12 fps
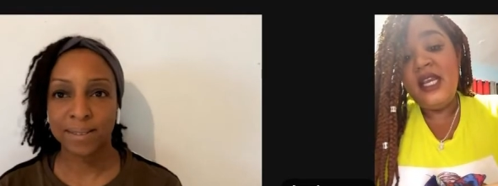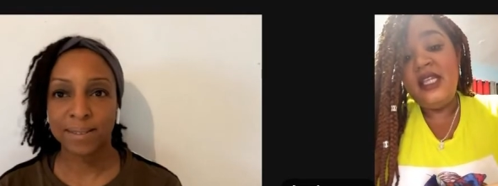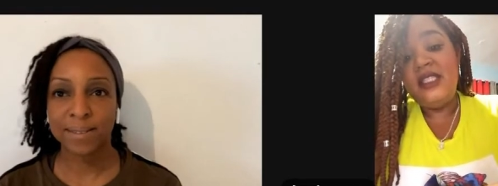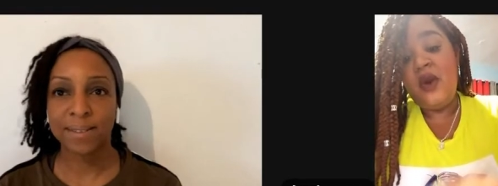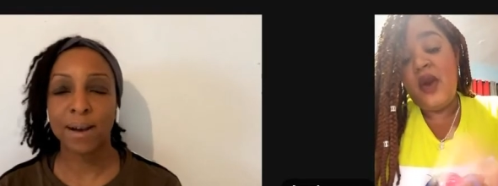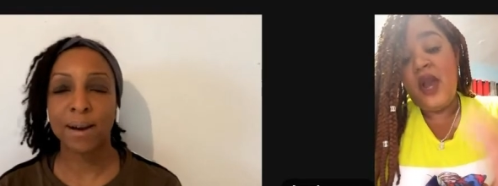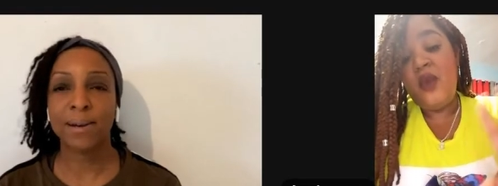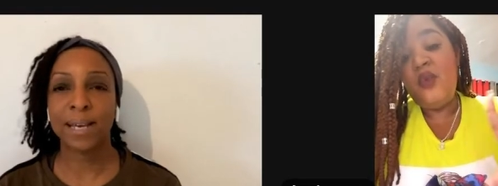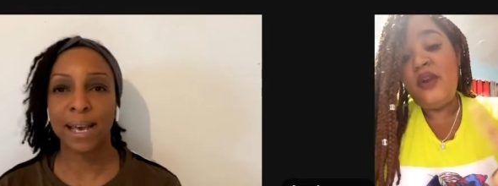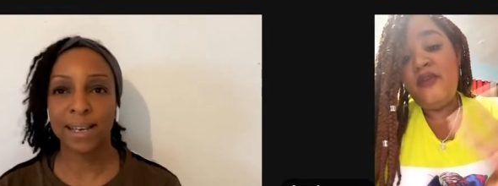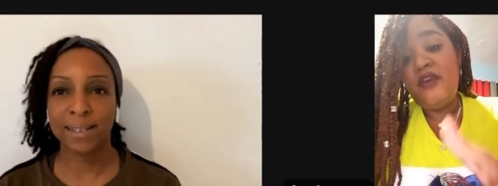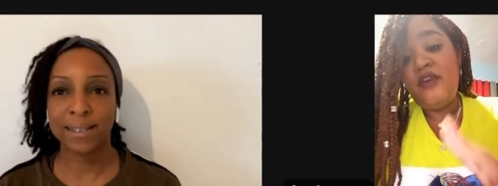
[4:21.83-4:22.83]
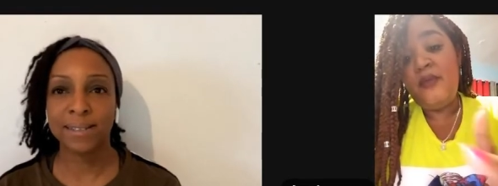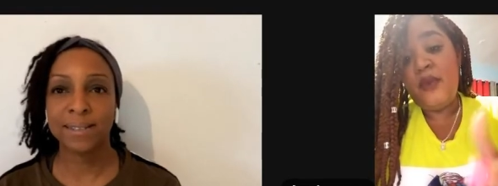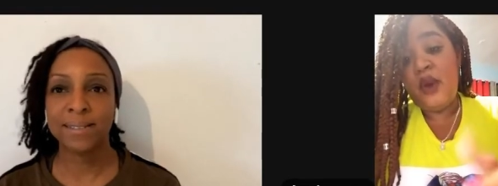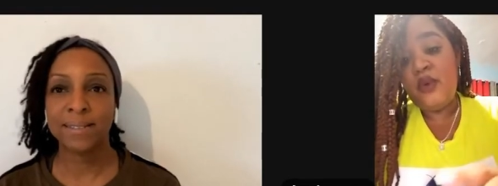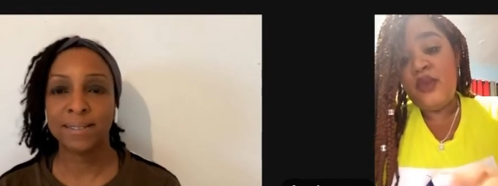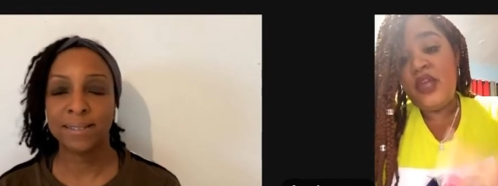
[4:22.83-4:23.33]
Speaker 1: So I work okay. for
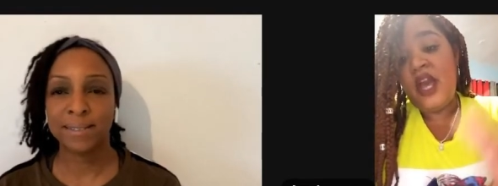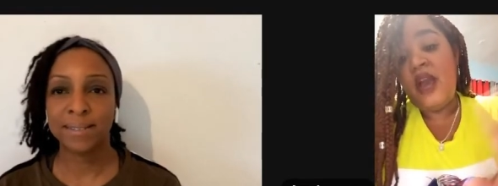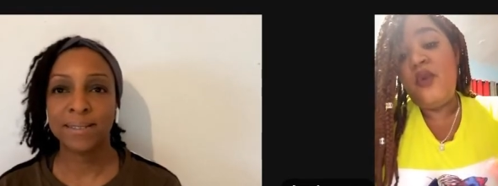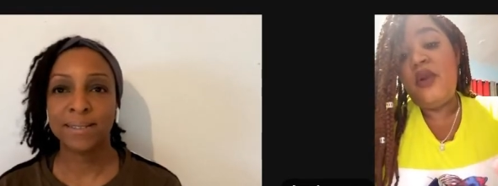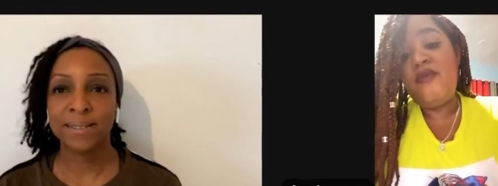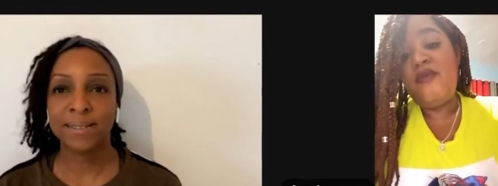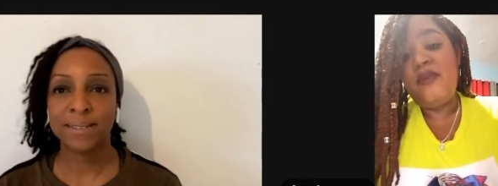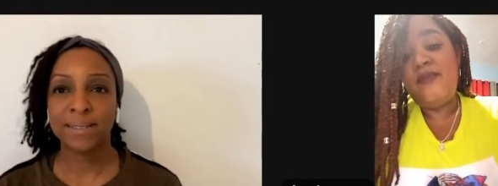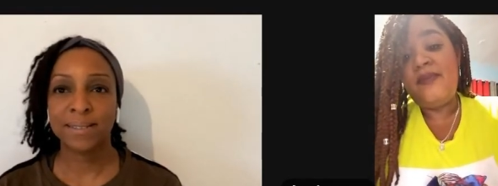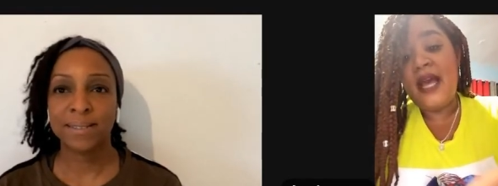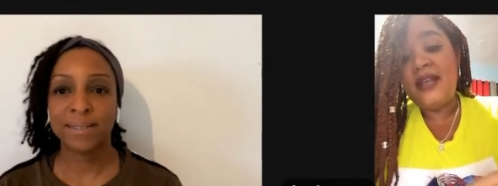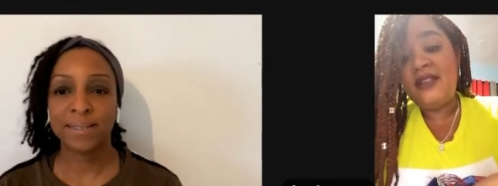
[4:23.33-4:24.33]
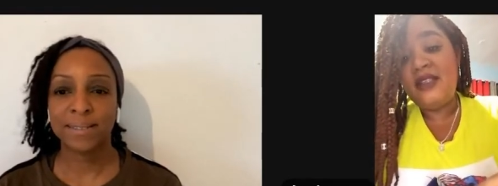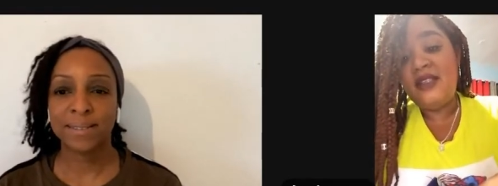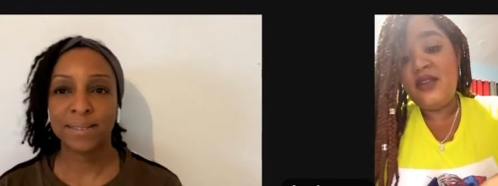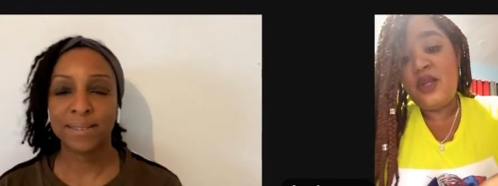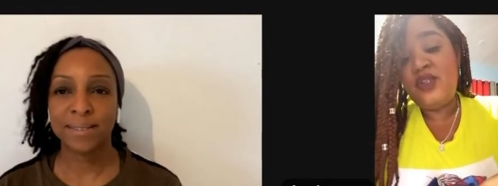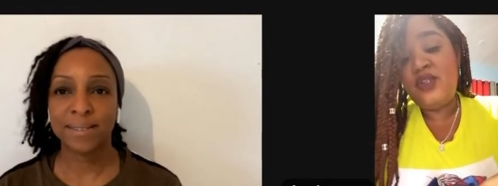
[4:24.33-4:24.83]
both. I work for plastic
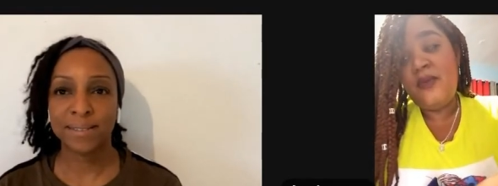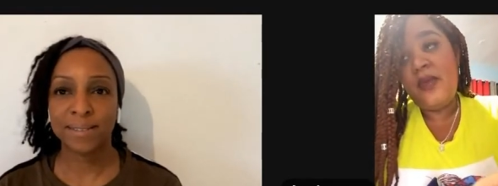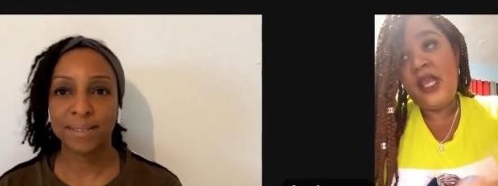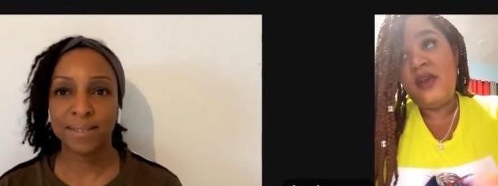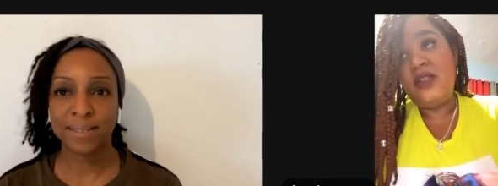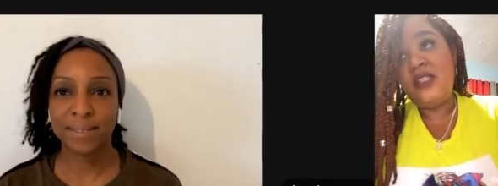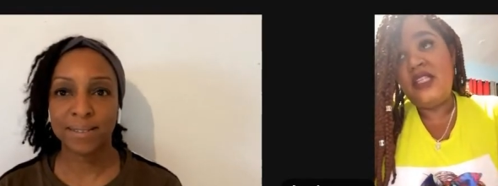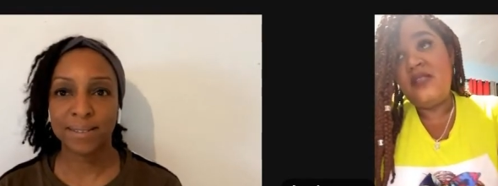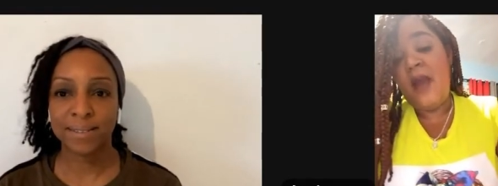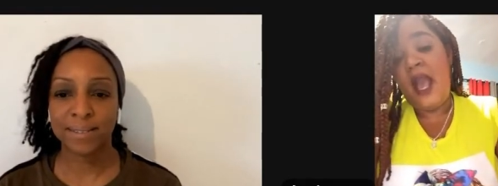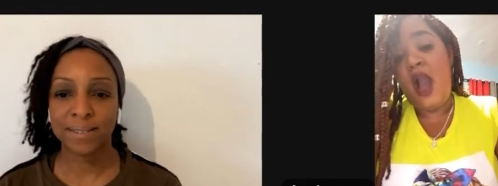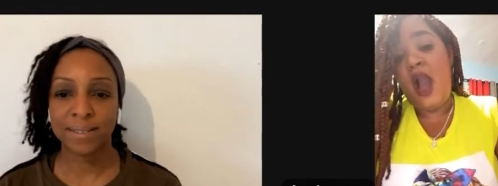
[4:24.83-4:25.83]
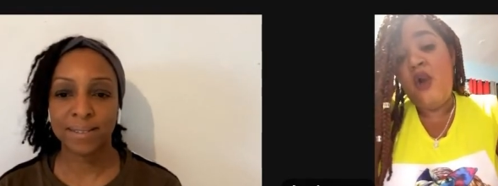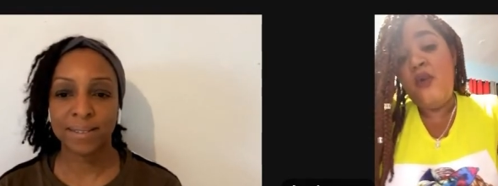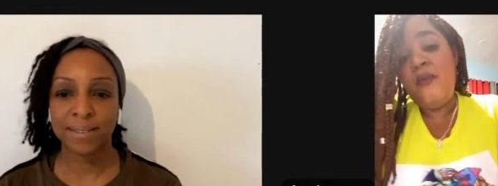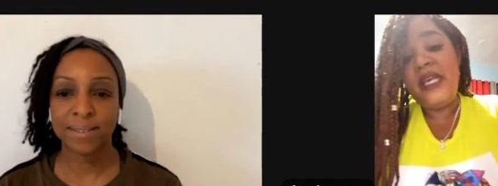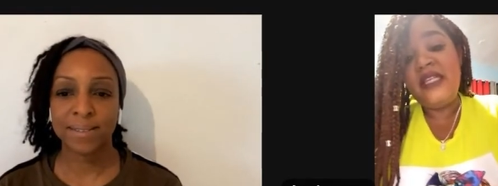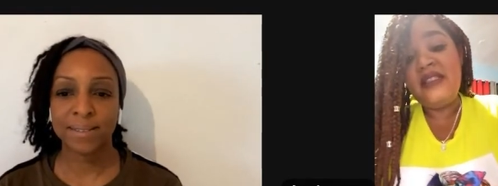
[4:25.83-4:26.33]
surgery because it's my
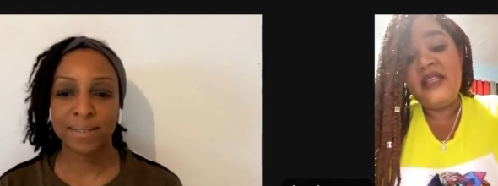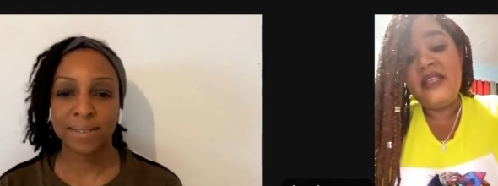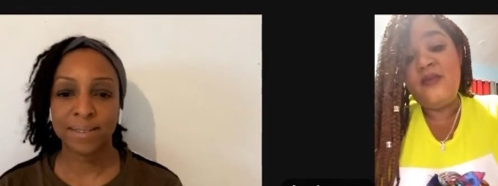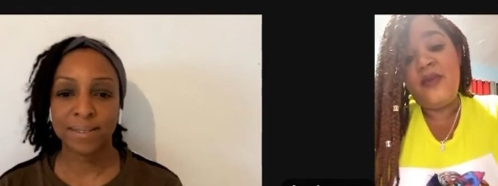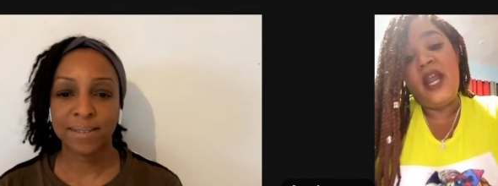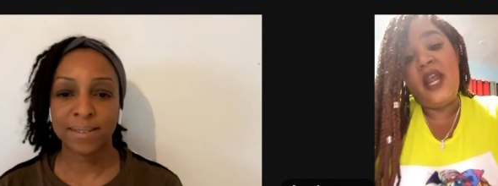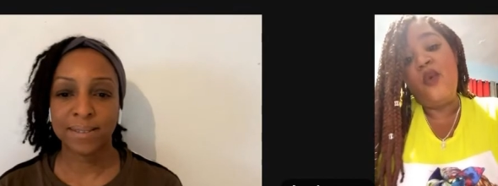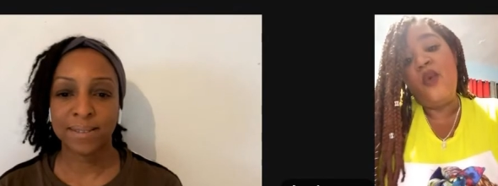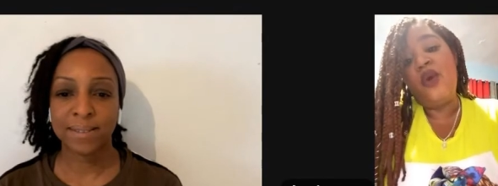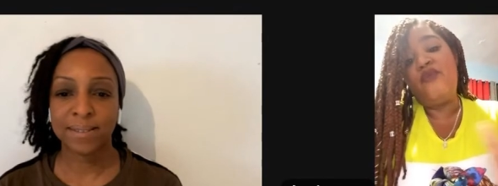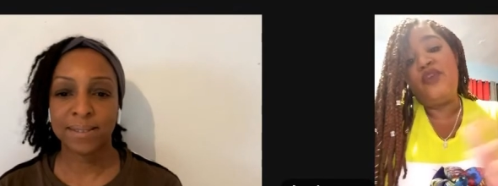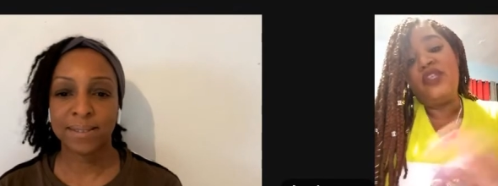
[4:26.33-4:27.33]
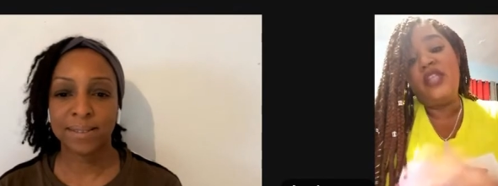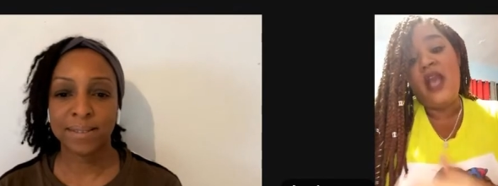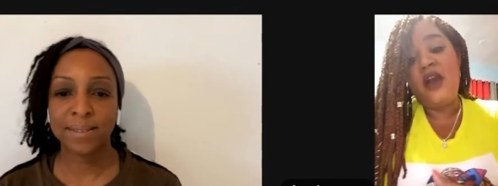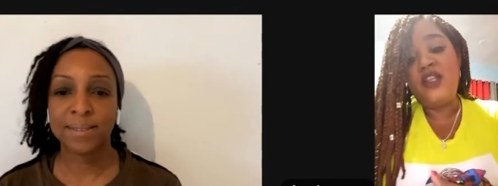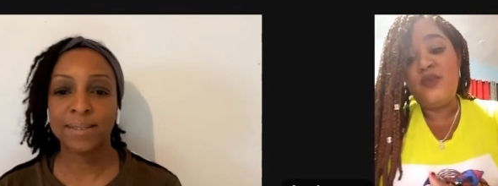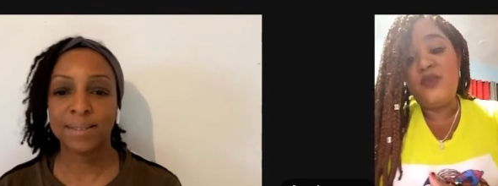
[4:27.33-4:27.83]
own business, but I work for the
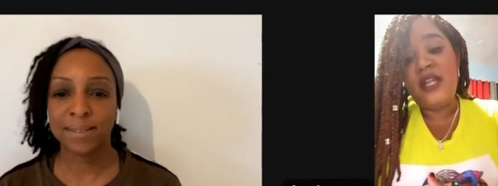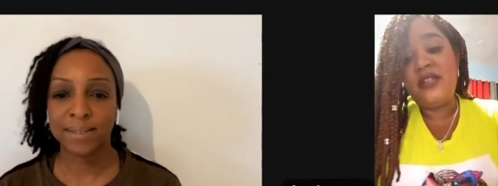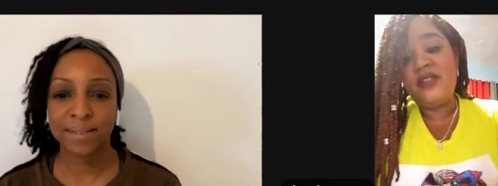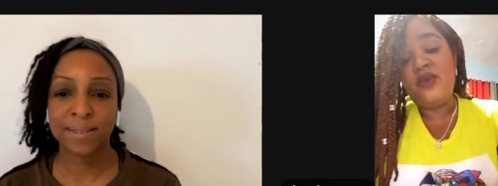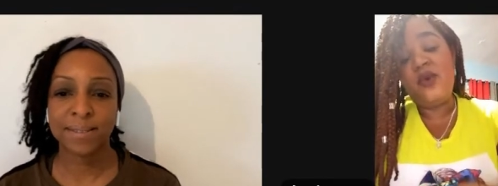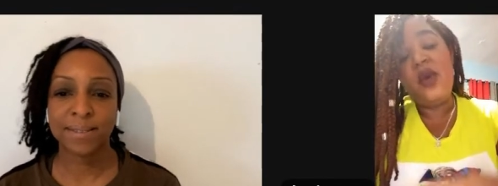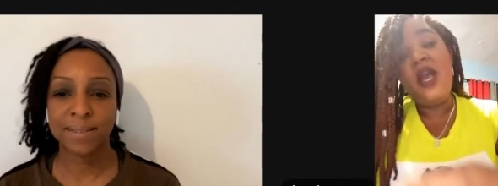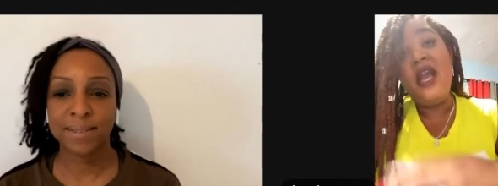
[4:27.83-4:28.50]
hospital too.